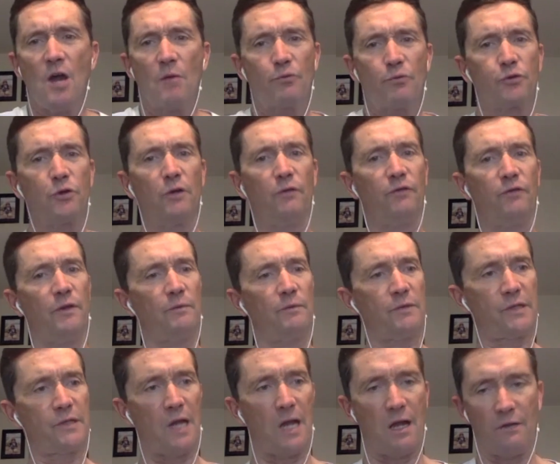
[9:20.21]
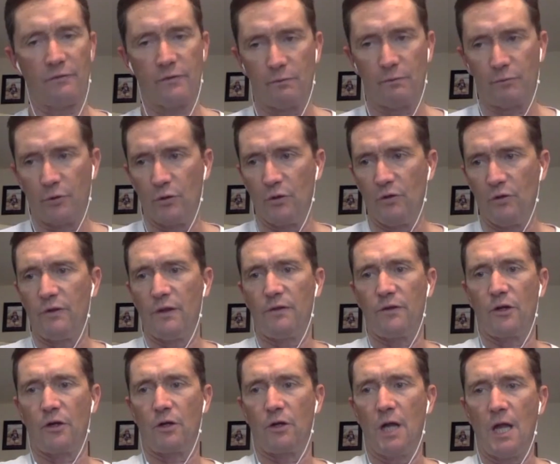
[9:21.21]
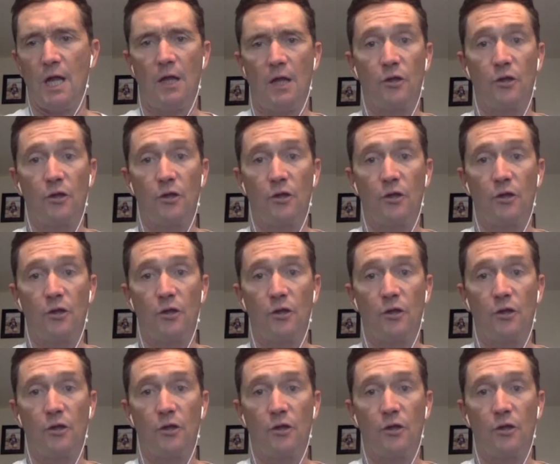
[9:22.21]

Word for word: prove themselves and prove that they're